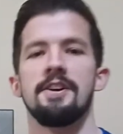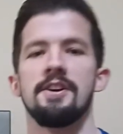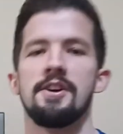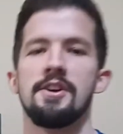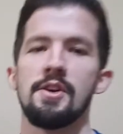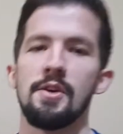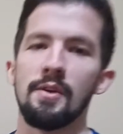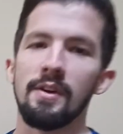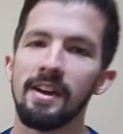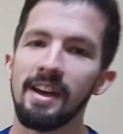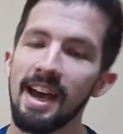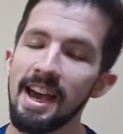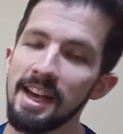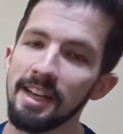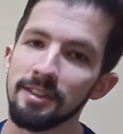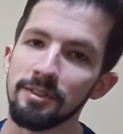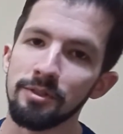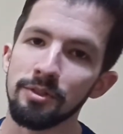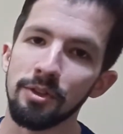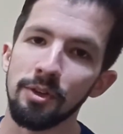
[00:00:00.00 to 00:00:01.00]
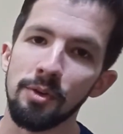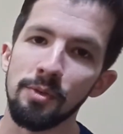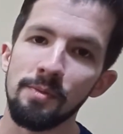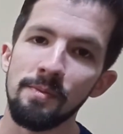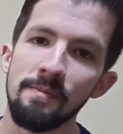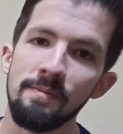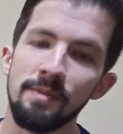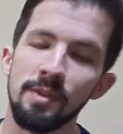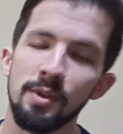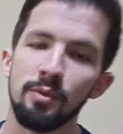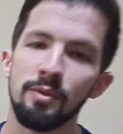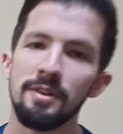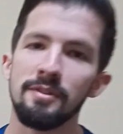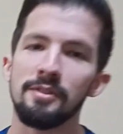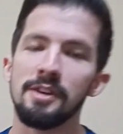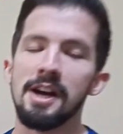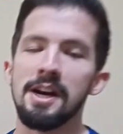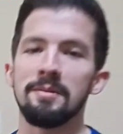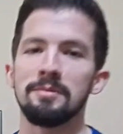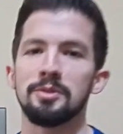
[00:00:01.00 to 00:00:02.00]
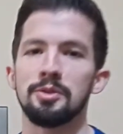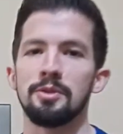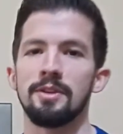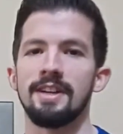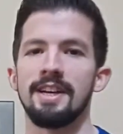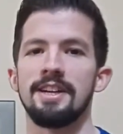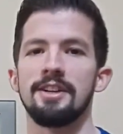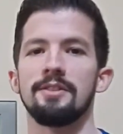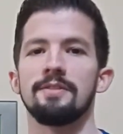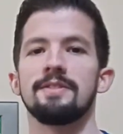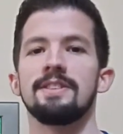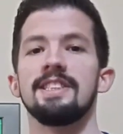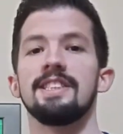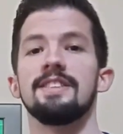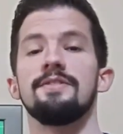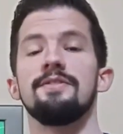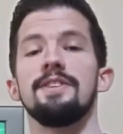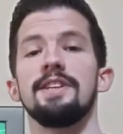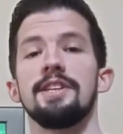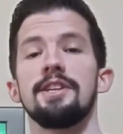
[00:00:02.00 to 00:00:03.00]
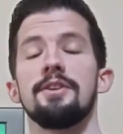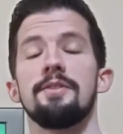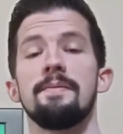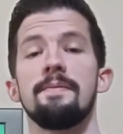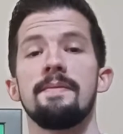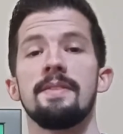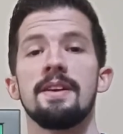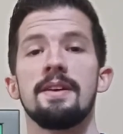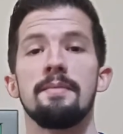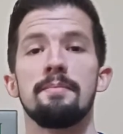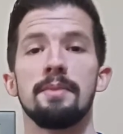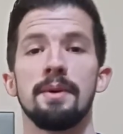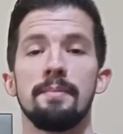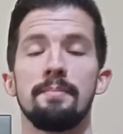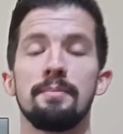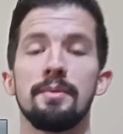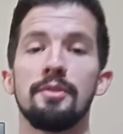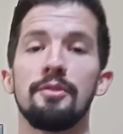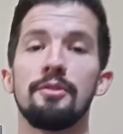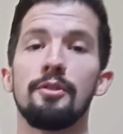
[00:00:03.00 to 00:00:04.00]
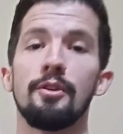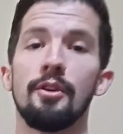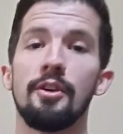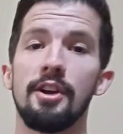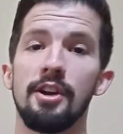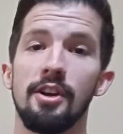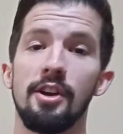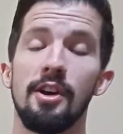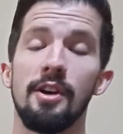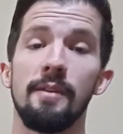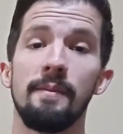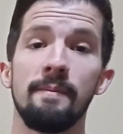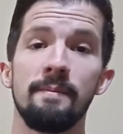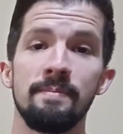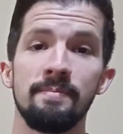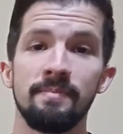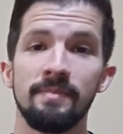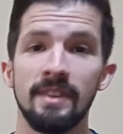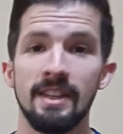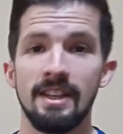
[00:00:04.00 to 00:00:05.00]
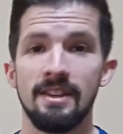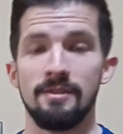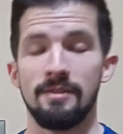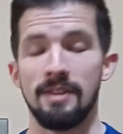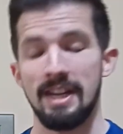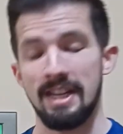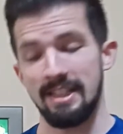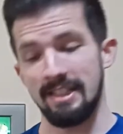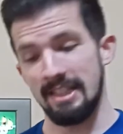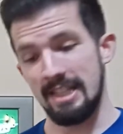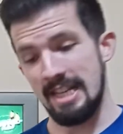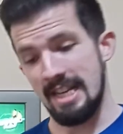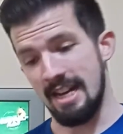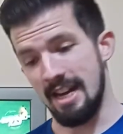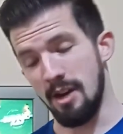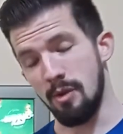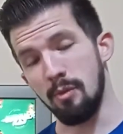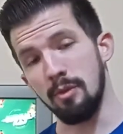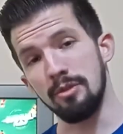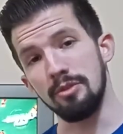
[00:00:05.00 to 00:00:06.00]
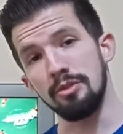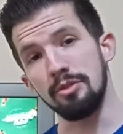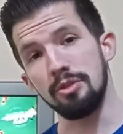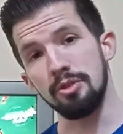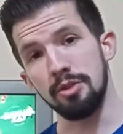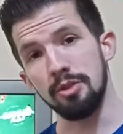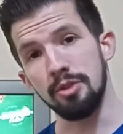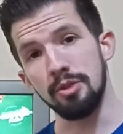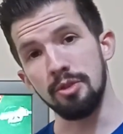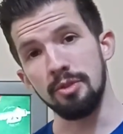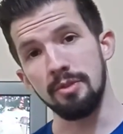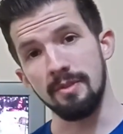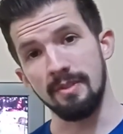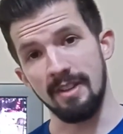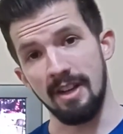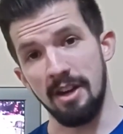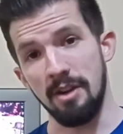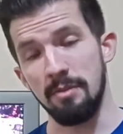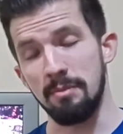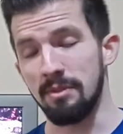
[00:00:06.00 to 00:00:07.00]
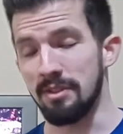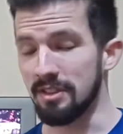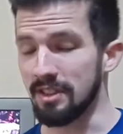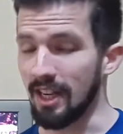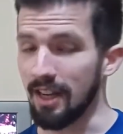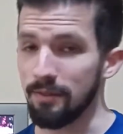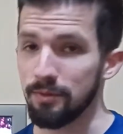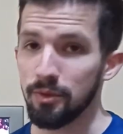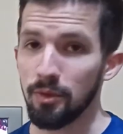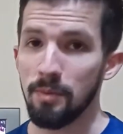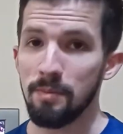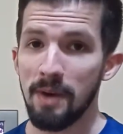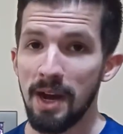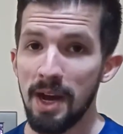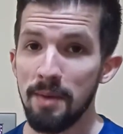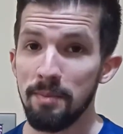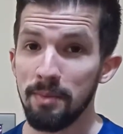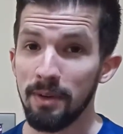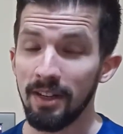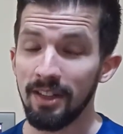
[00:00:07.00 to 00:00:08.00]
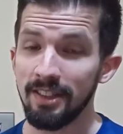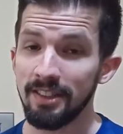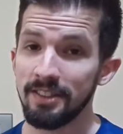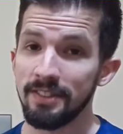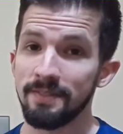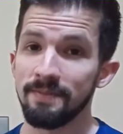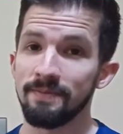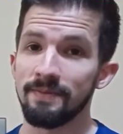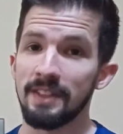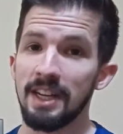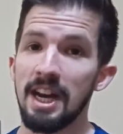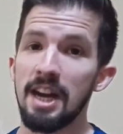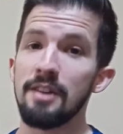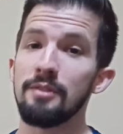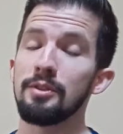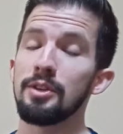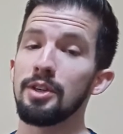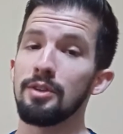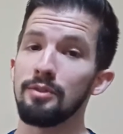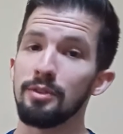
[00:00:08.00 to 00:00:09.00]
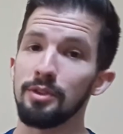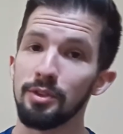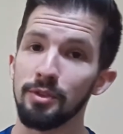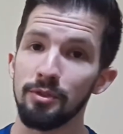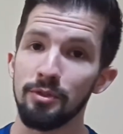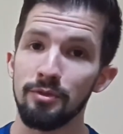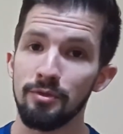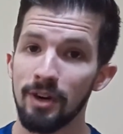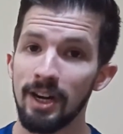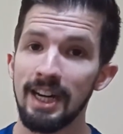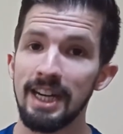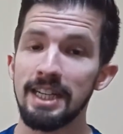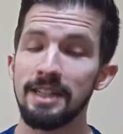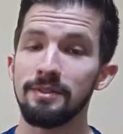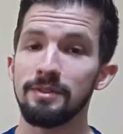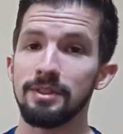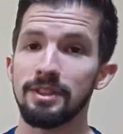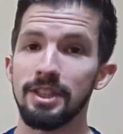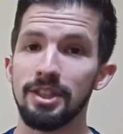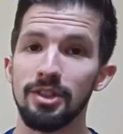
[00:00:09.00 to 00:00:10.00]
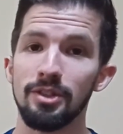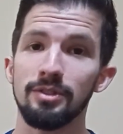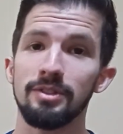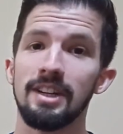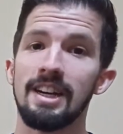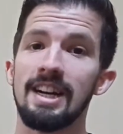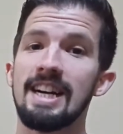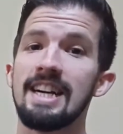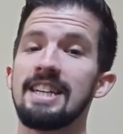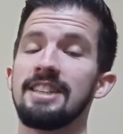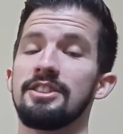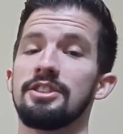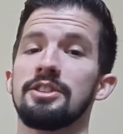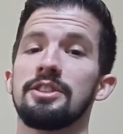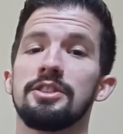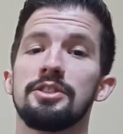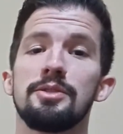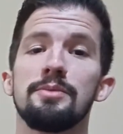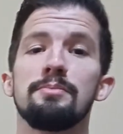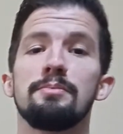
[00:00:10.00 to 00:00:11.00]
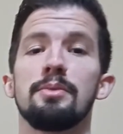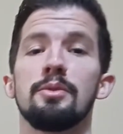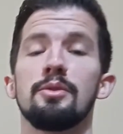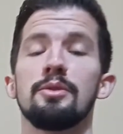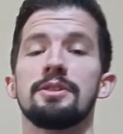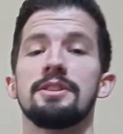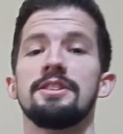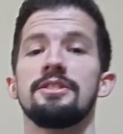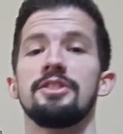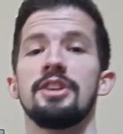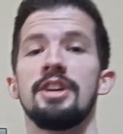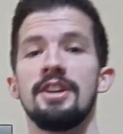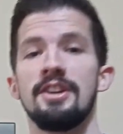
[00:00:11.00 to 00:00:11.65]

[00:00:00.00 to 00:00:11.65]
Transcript: Okay, so we've come to an end of this video, but before I go, right, I want you now, because I've done my part, I've given you 5 skills I judge it important